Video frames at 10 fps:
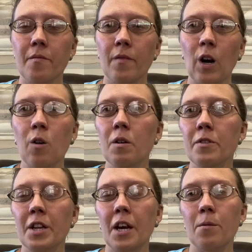However
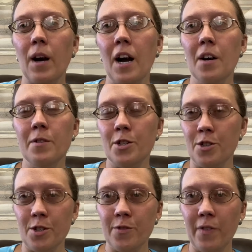they arrive is
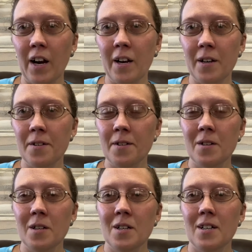just fine.
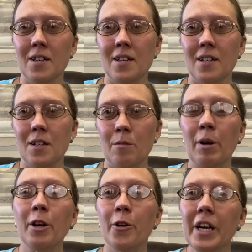
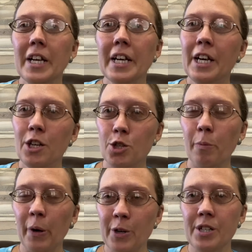But greet each
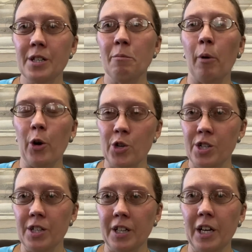person
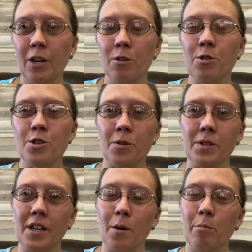personally who shows
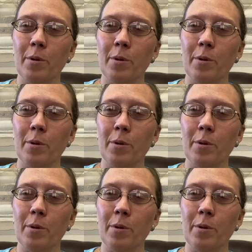up.